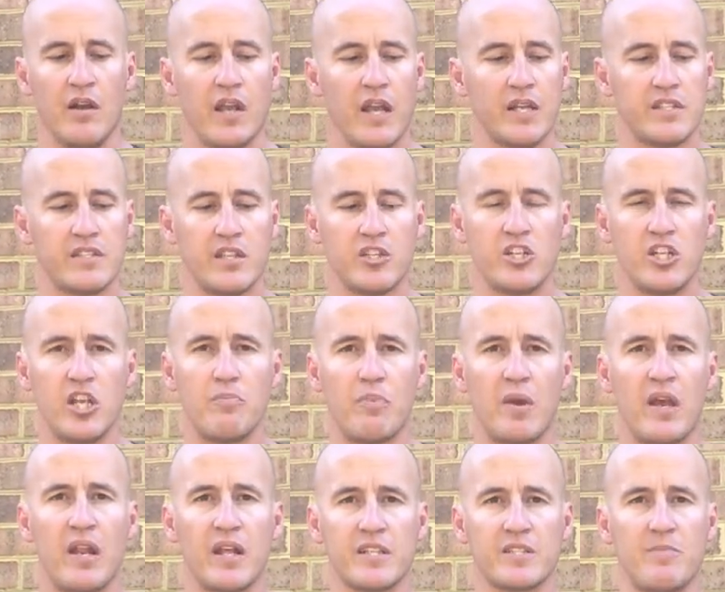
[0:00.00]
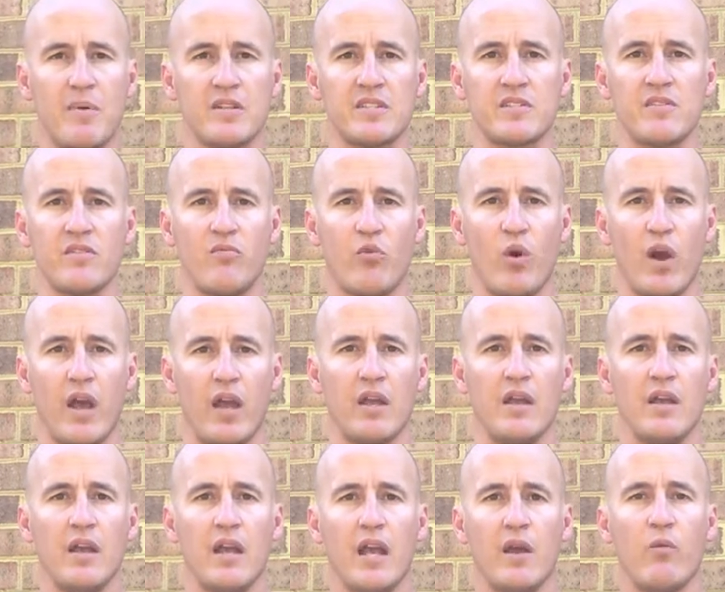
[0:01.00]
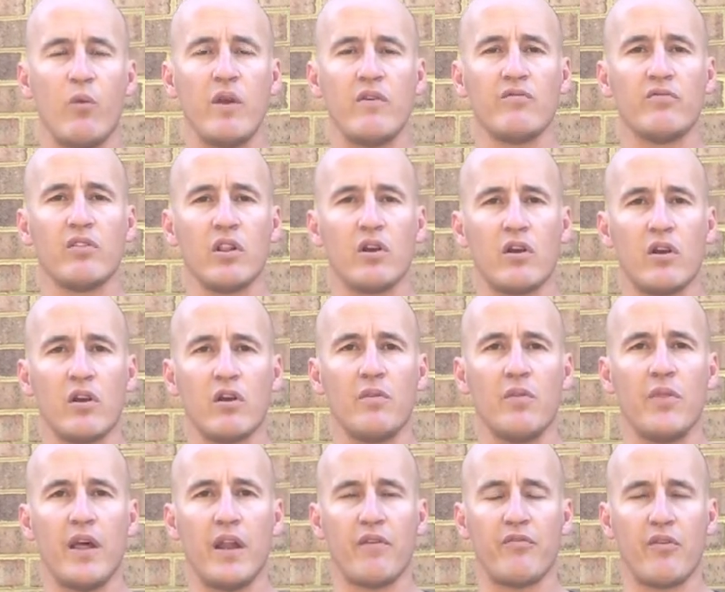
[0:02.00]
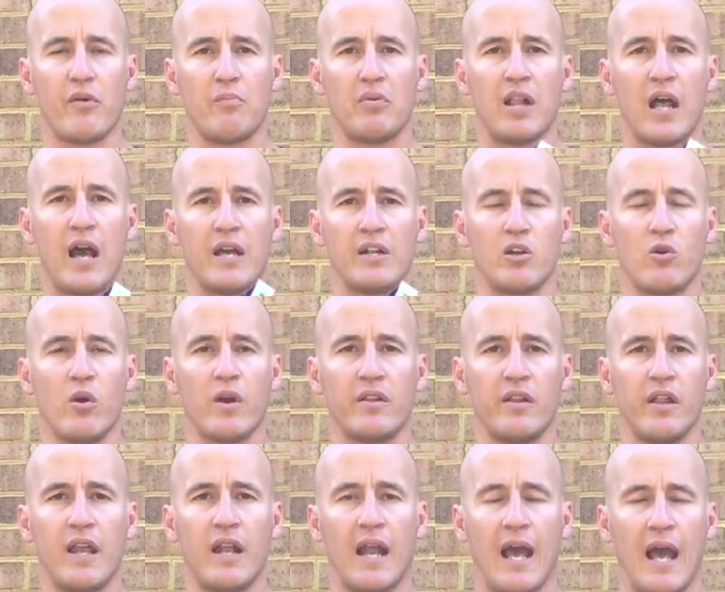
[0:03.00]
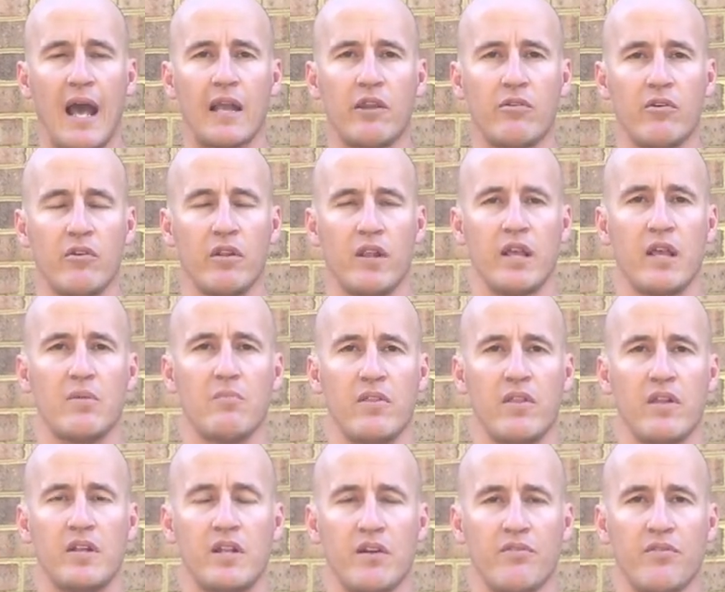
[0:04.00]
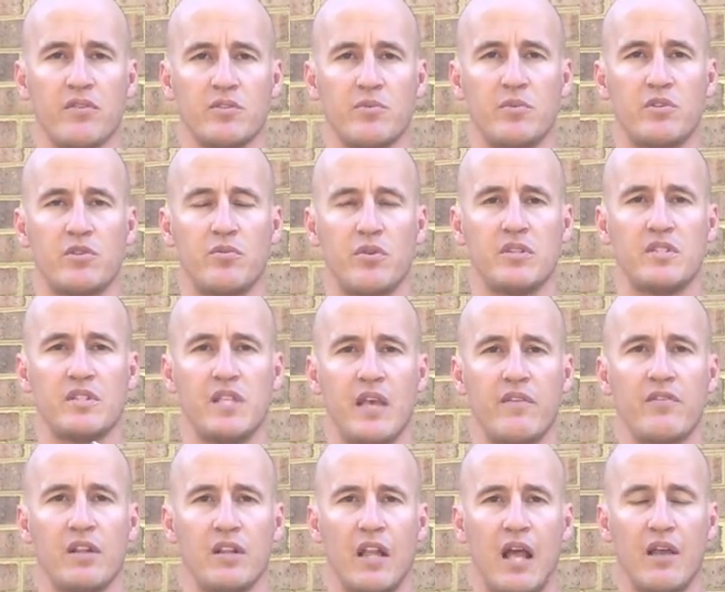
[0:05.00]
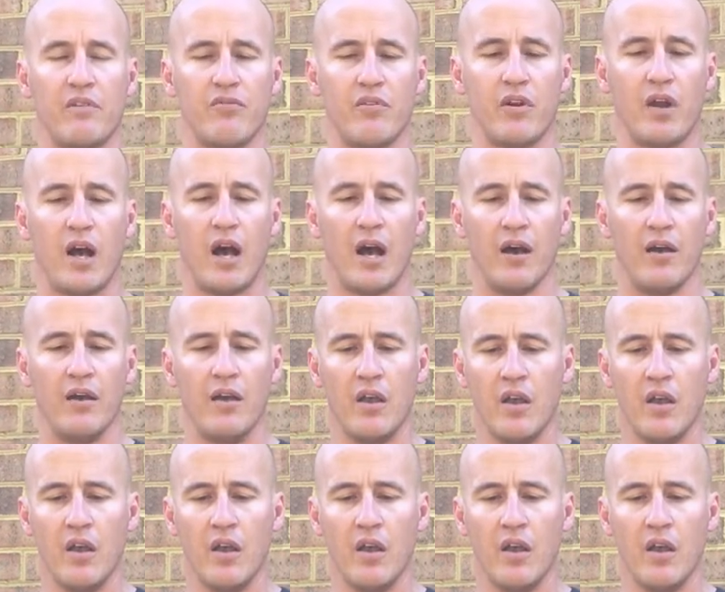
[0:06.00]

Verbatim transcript: It's a cheap, inexpensive way, and we've learned that if applied quickly and accurately, can be the difference between saving a life or not.